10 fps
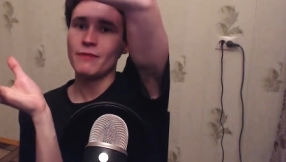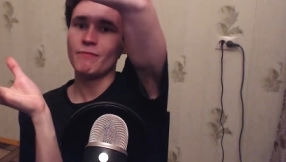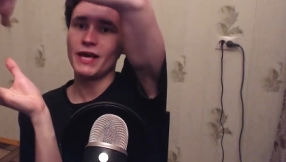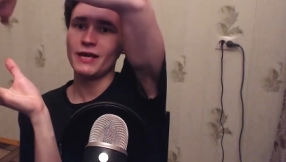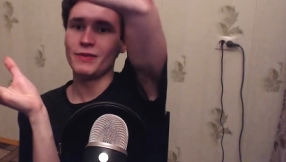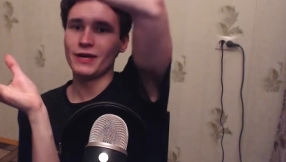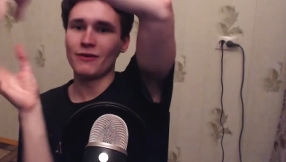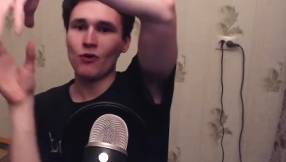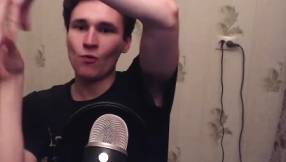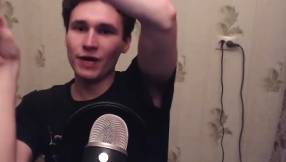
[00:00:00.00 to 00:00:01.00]
maybe
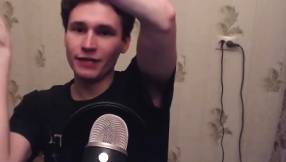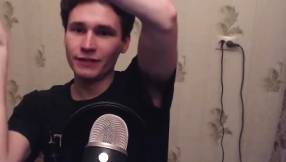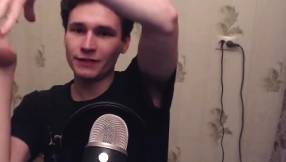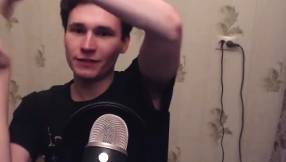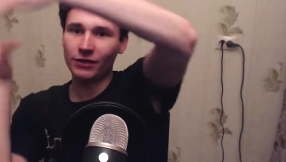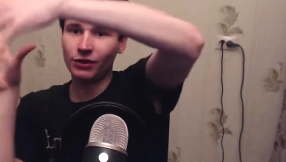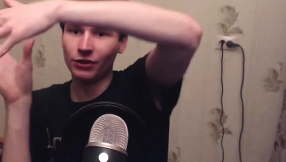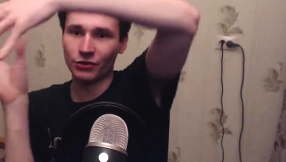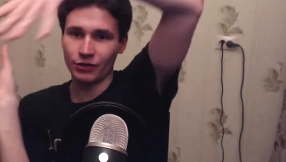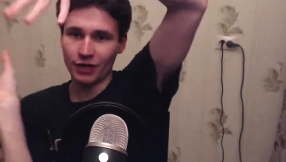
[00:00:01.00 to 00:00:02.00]
wings
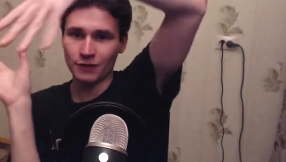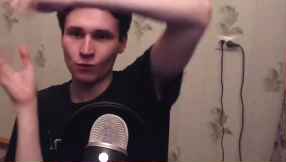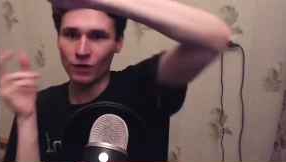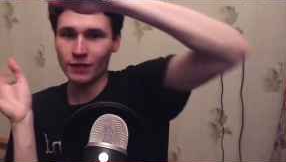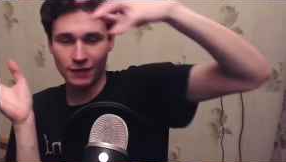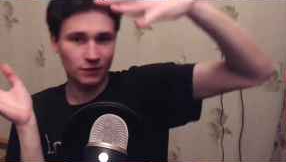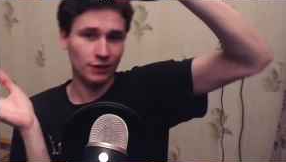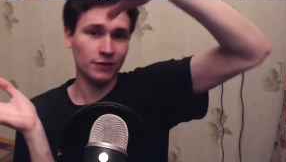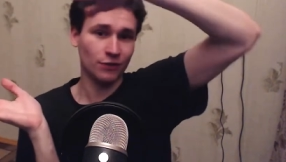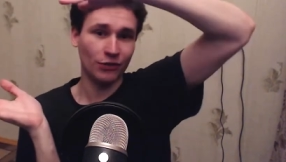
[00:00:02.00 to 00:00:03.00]
here, yes, wings and
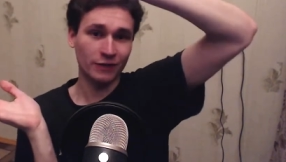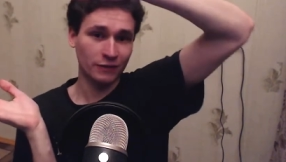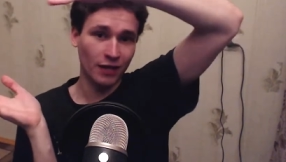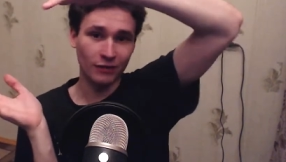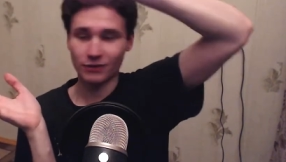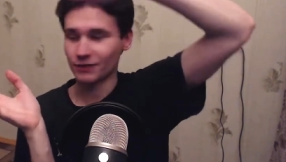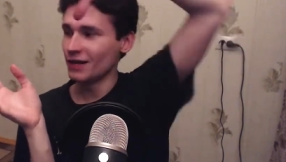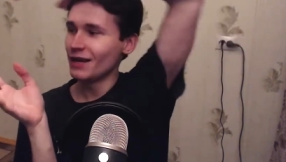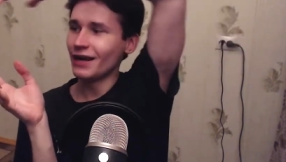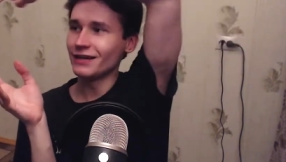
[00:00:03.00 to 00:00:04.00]
he's red colored
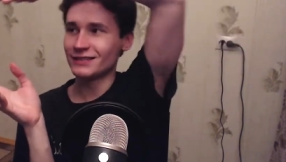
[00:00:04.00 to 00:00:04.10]
and